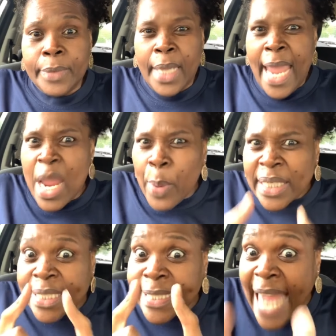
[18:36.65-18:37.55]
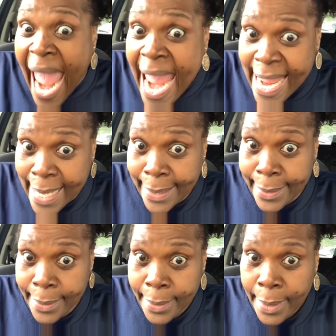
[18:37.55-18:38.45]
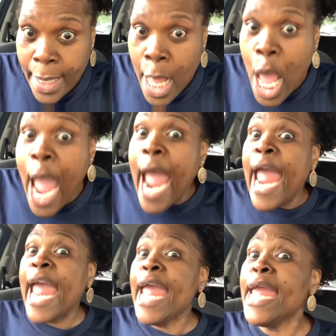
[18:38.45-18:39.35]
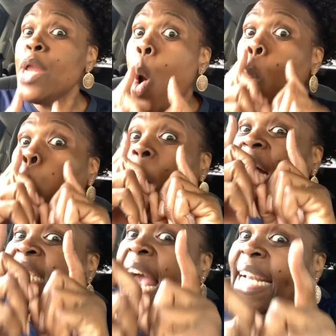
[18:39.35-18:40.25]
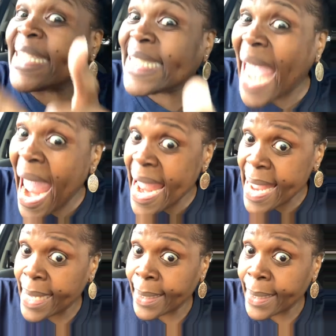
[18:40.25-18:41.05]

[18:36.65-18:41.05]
He was dead. He was dead.